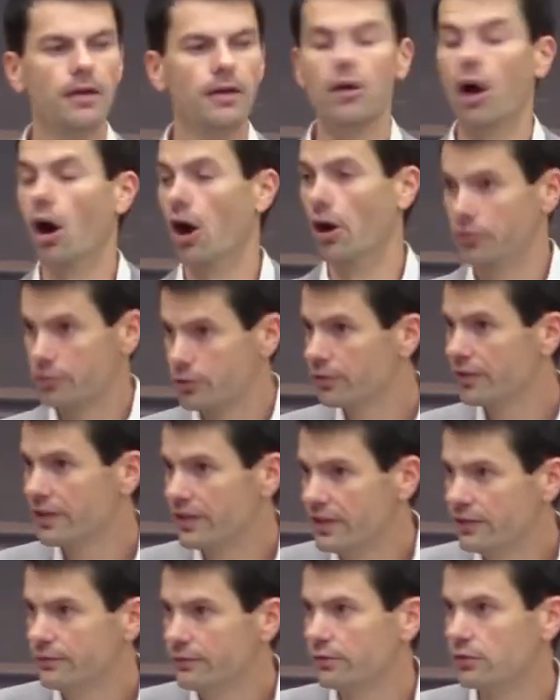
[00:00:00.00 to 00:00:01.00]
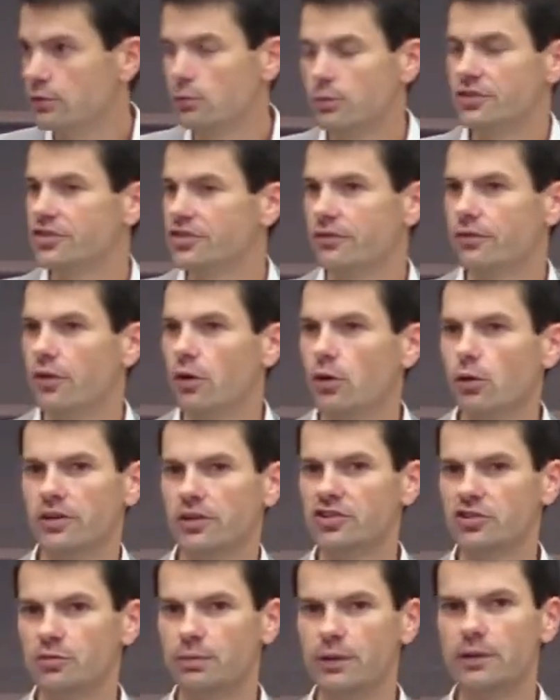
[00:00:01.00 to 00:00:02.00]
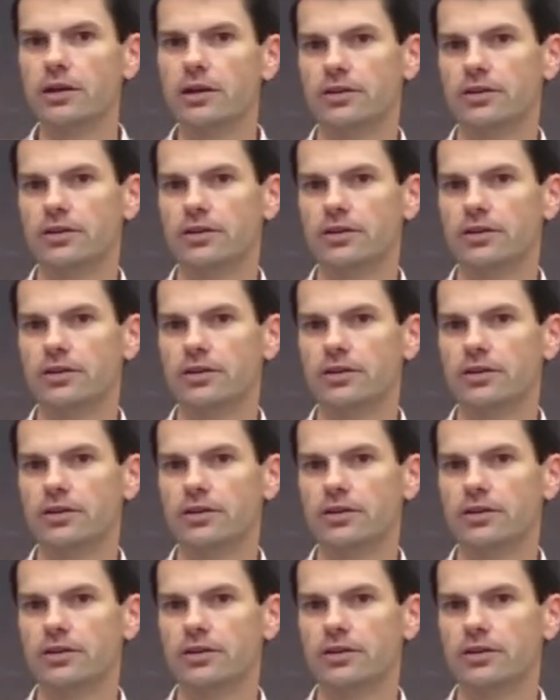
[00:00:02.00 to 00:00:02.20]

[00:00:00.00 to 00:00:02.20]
under the influence of the Holy Spirit